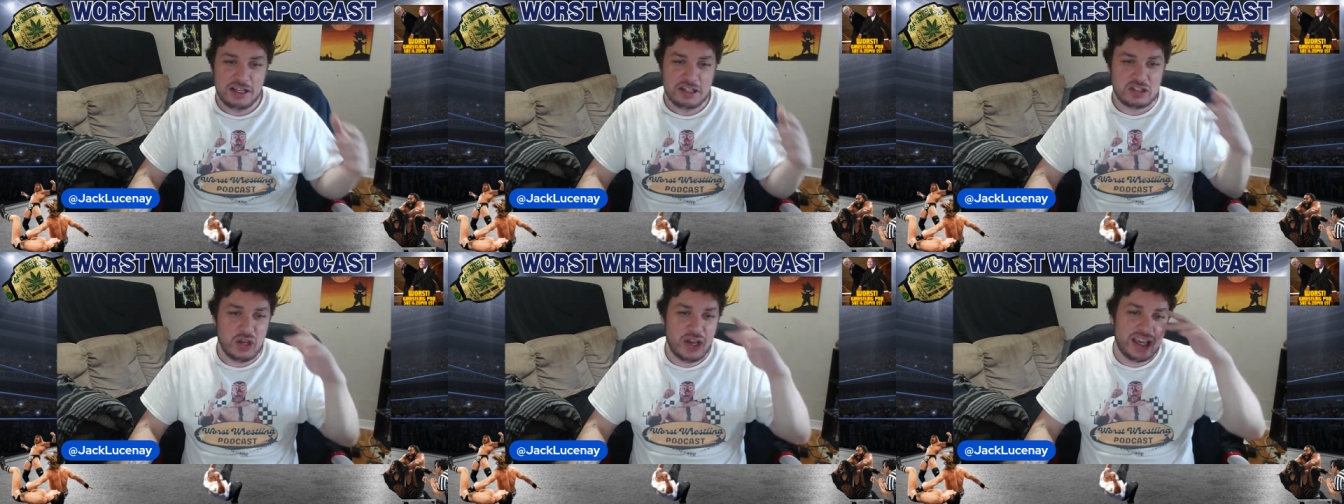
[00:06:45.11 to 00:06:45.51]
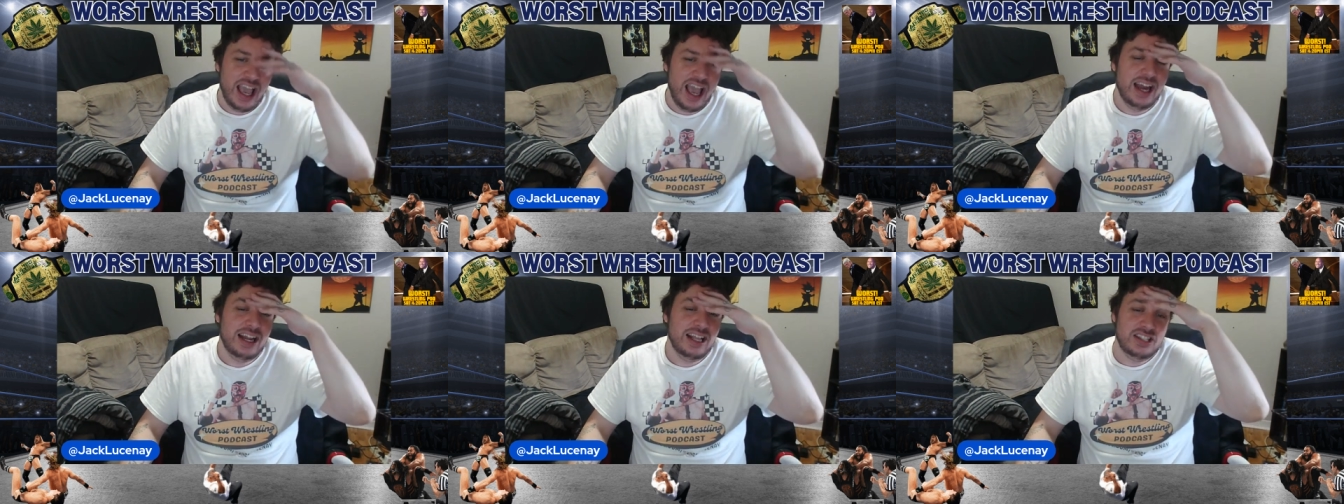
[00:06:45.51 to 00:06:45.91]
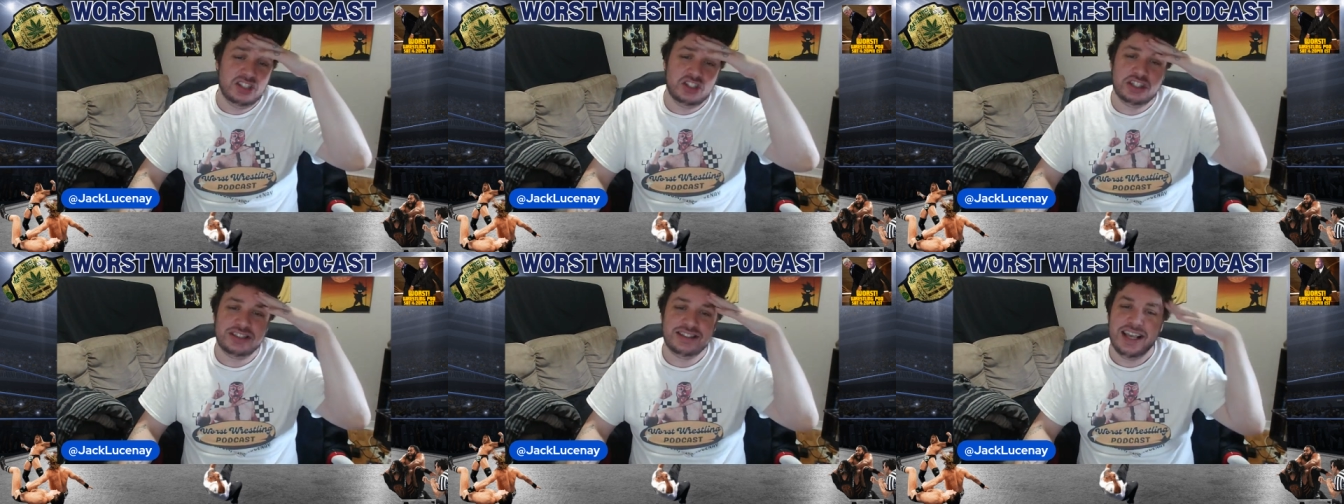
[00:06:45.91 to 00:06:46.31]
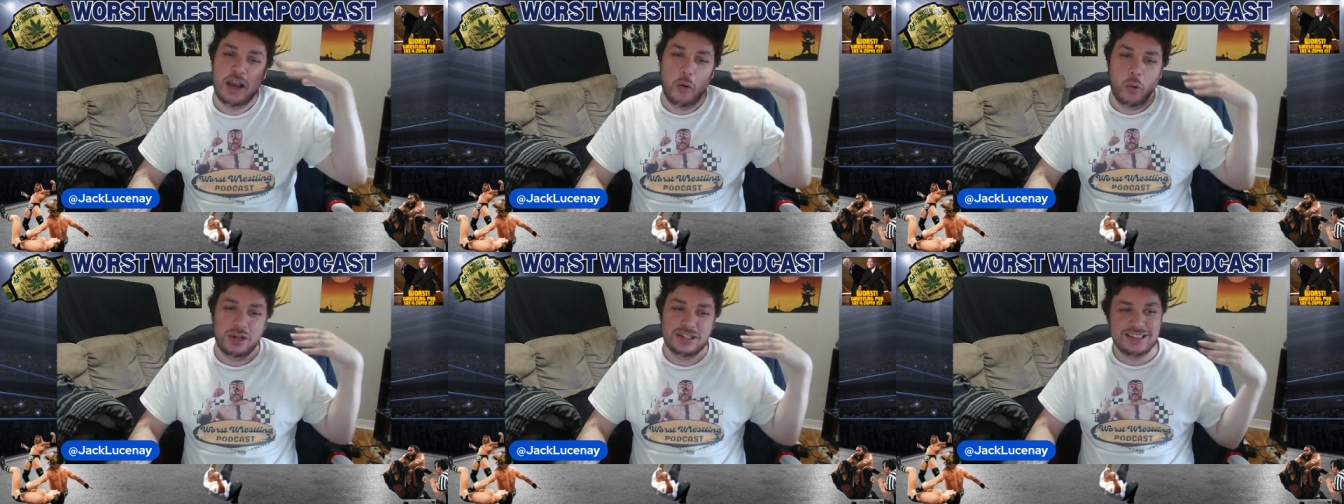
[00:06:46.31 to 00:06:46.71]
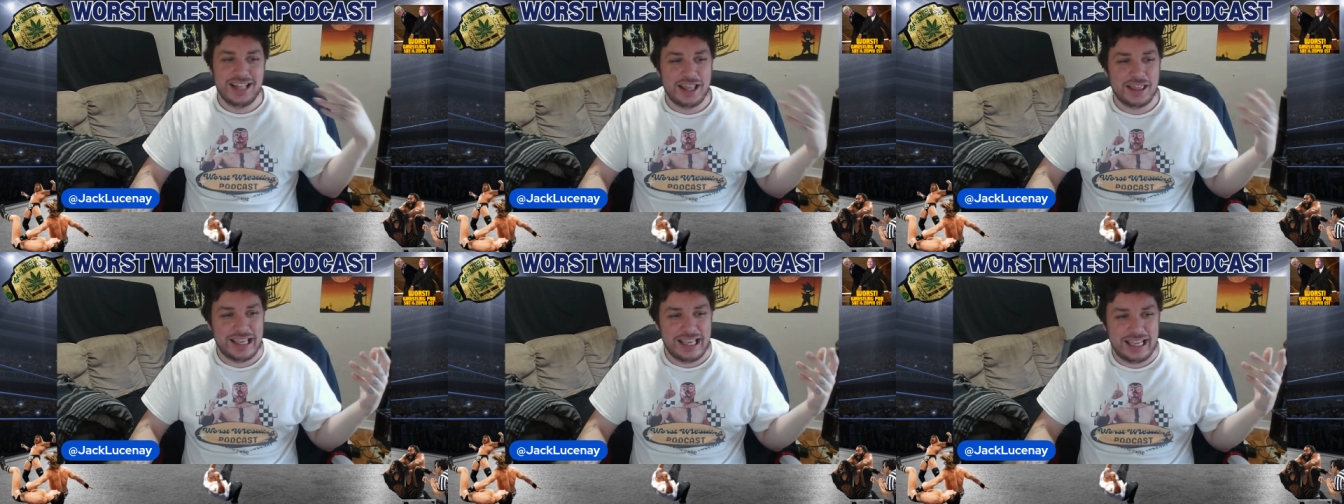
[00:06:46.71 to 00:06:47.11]
So again, it's just, it was
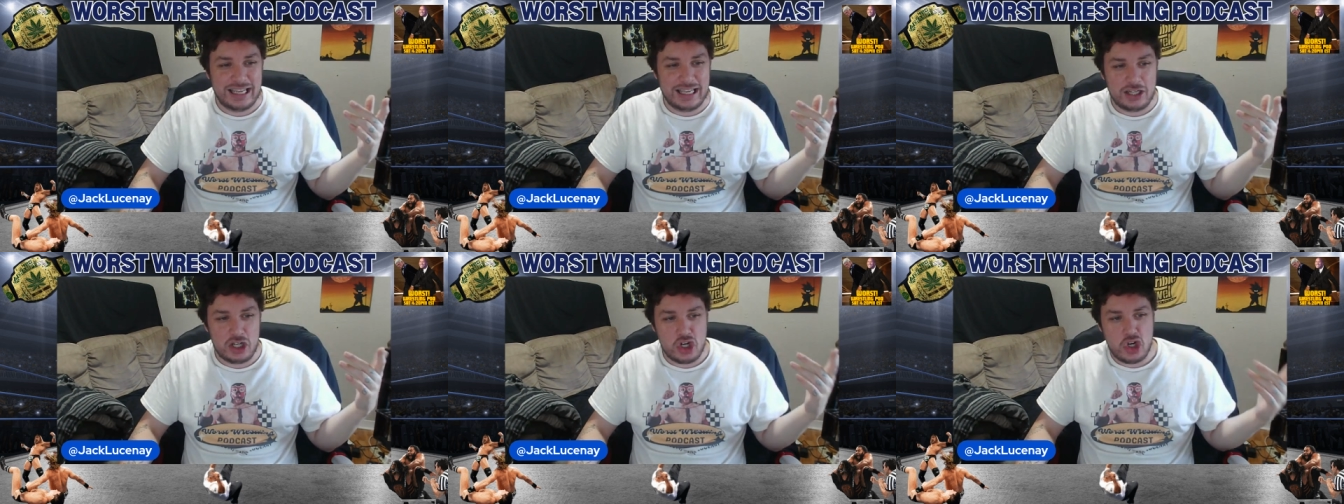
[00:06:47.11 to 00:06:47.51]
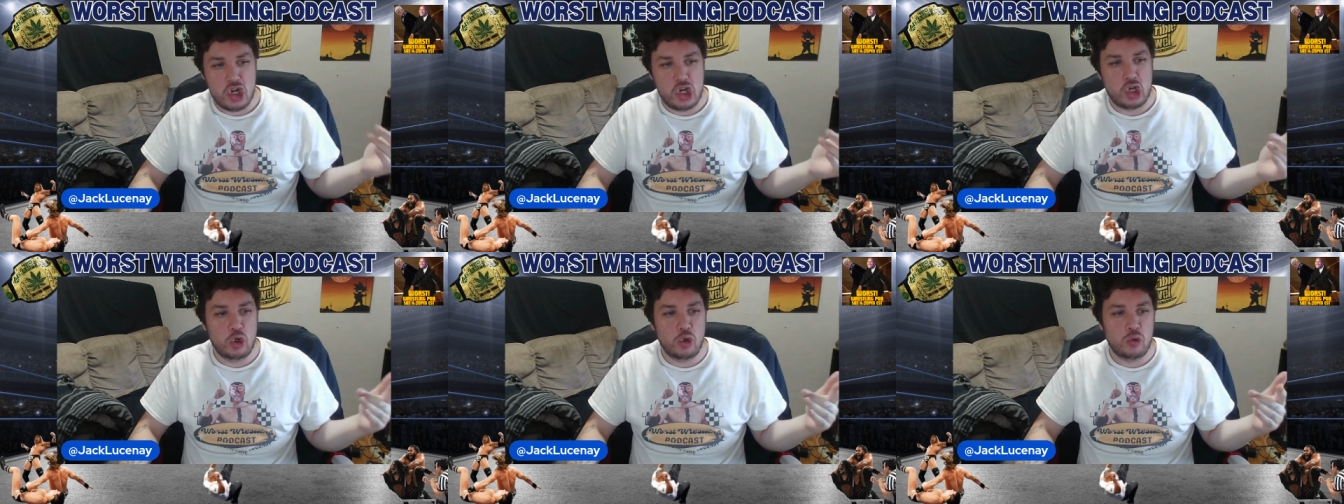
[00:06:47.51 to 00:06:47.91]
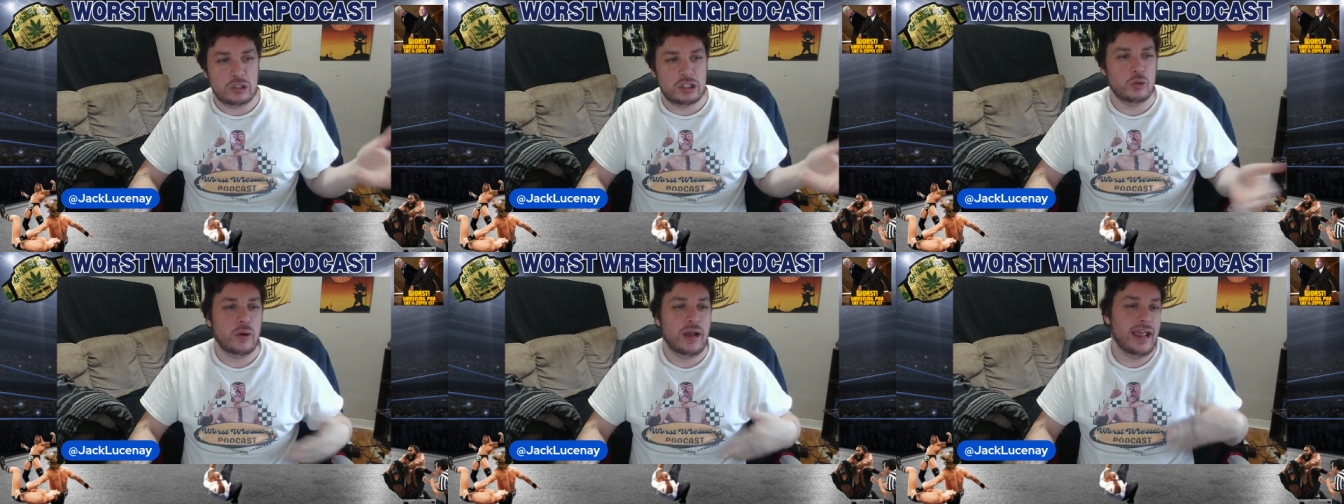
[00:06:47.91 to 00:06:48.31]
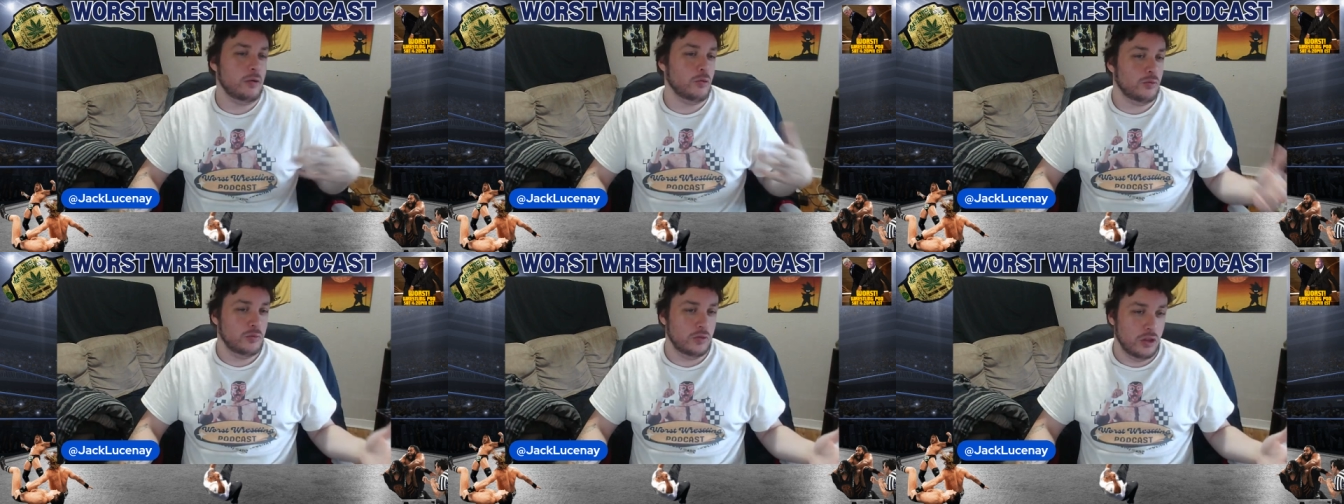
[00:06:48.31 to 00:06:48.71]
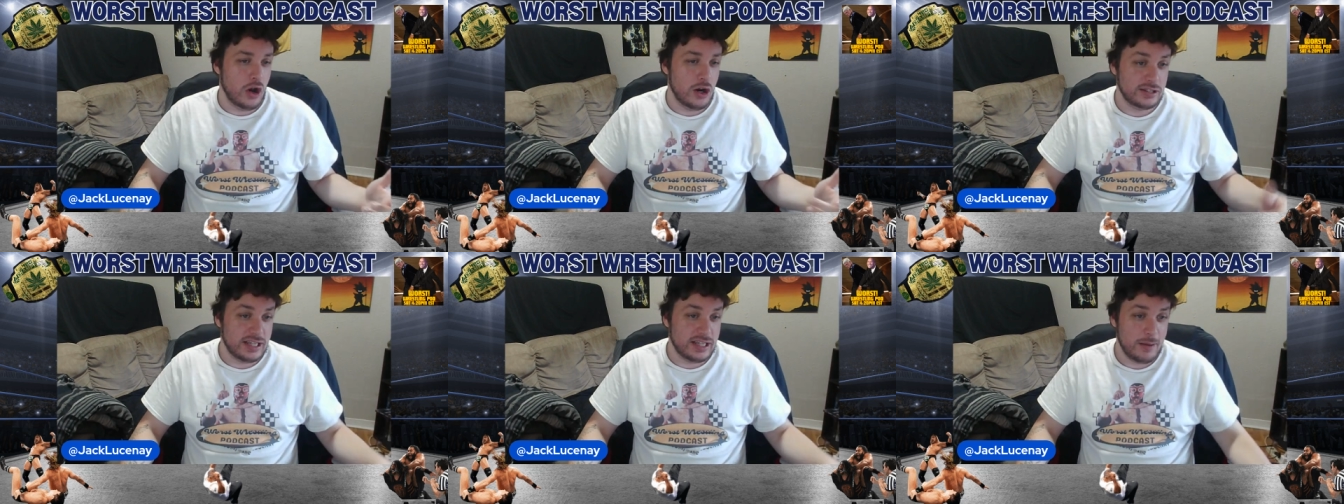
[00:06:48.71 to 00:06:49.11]
nothing new to a
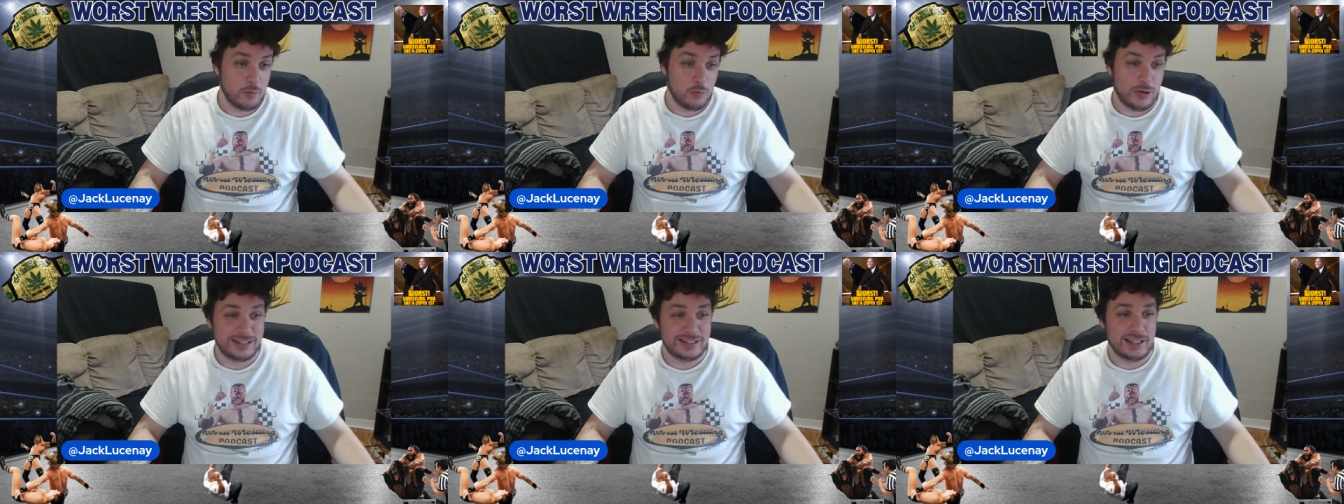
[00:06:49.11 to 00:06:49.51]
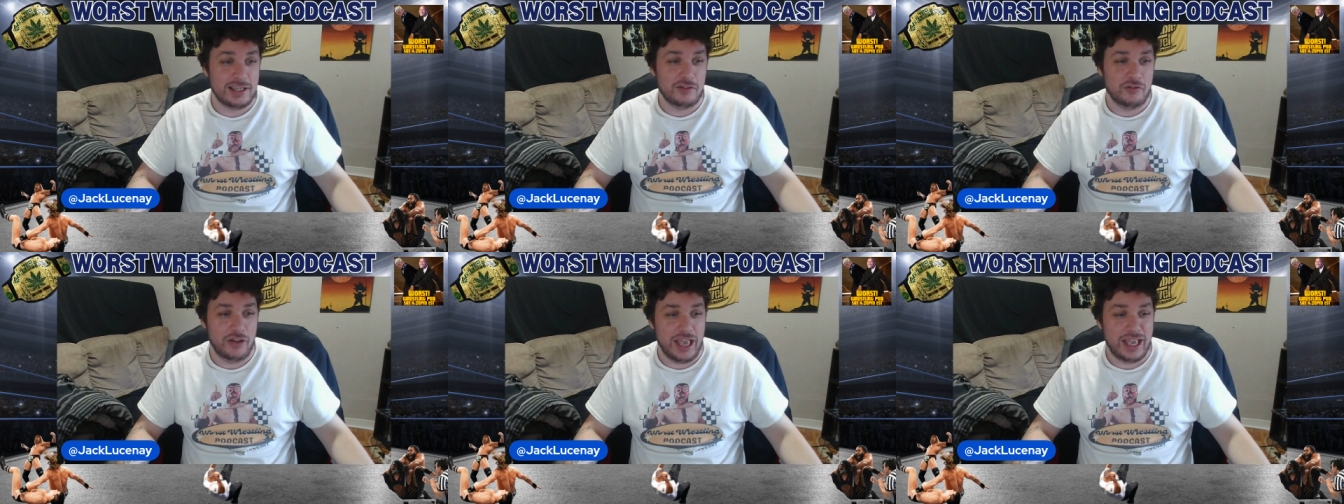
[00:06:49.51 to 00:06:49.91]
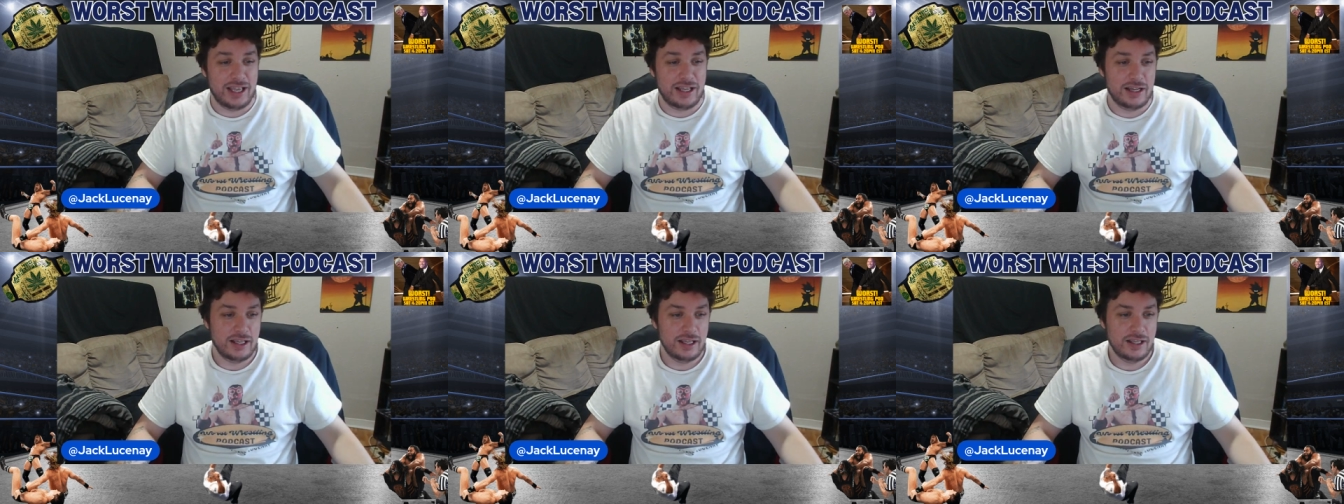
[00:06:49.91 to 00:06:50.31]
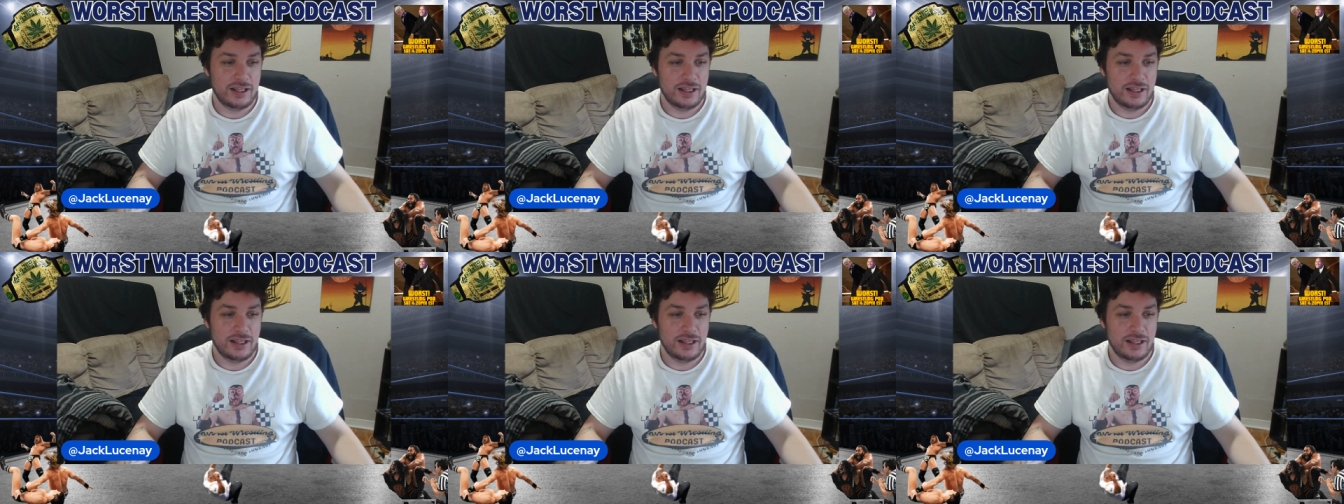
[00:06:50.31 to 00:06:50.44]
longtime wrestling fan.